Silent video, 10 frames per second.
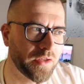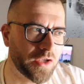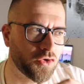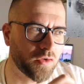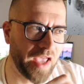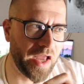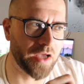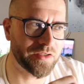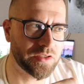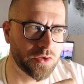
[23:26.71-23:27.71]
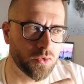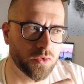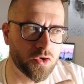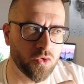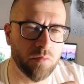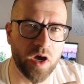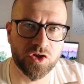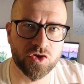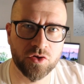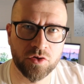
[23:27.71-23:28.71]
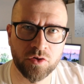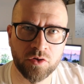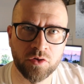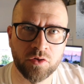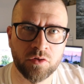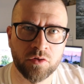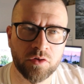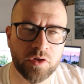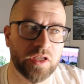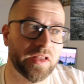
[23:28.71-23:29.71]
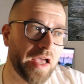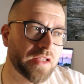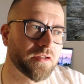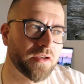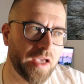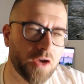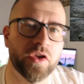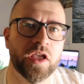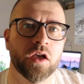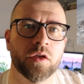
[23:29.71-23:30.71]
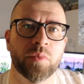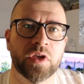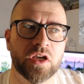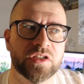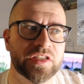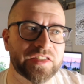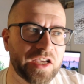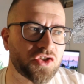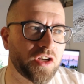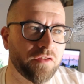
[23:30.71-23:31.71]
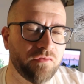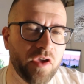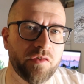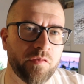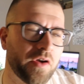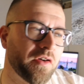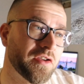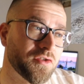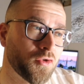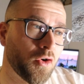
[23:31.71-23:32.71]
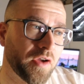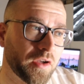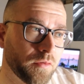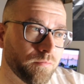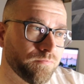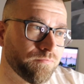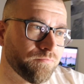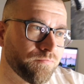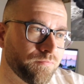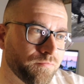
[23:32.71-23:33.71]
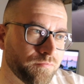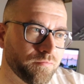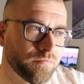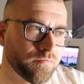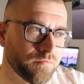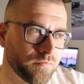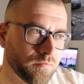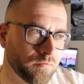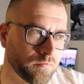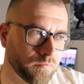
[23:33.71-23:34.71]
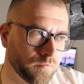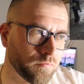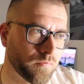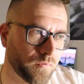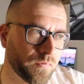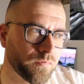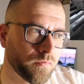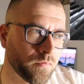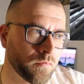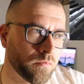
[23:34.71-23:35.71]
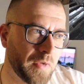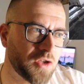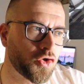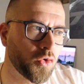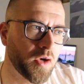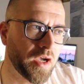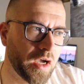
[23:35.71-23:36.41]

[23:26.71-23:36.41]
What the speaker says: that you cannot do too much in that area because it's actually very, very historic. Breaking your legs, walking in the center. But true,